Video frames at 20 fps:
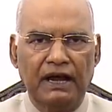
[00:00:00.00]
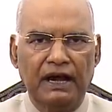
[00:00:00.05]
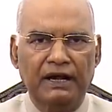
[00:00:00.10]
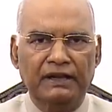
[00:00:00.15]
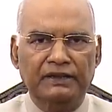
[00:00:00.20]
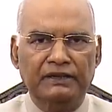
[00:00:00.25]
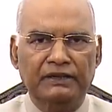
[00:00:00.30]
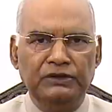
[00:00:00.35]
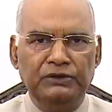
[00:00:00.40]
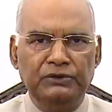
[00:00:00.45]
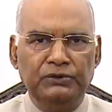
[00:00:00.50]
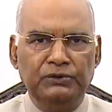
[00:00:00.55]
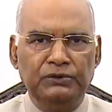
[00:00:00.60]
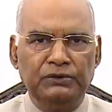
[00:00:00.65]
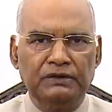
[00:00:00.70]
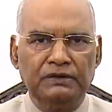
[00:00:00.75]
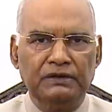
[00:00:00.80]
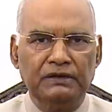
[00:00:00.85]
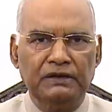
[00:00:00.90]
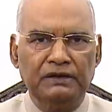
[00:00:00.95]
and the
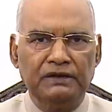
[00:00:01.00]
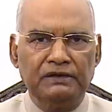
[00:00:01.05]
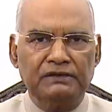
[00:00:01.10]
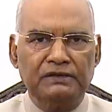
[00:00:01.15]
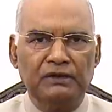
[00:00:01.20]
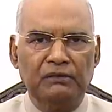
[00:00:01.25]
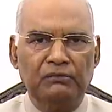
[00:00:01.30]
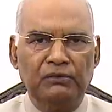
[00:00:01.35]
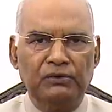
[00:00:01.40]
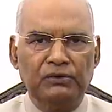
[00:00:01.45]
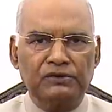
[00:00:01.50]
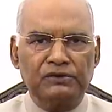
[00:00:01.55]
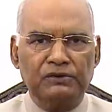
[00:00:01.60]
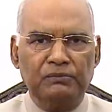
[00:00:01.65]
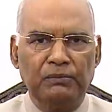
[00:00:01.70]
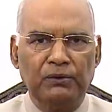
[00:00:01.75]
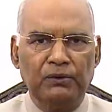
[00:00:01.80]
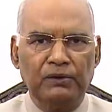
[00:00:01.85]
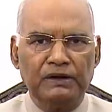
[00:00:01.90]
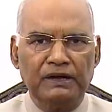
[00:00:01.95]
youth is the
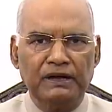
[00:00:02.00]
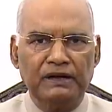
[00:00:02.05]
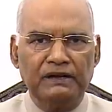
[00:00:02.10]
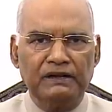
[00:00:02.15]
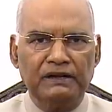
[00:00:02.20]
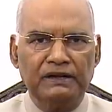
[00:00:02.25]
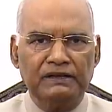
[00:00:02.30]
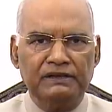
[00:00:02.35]
most potent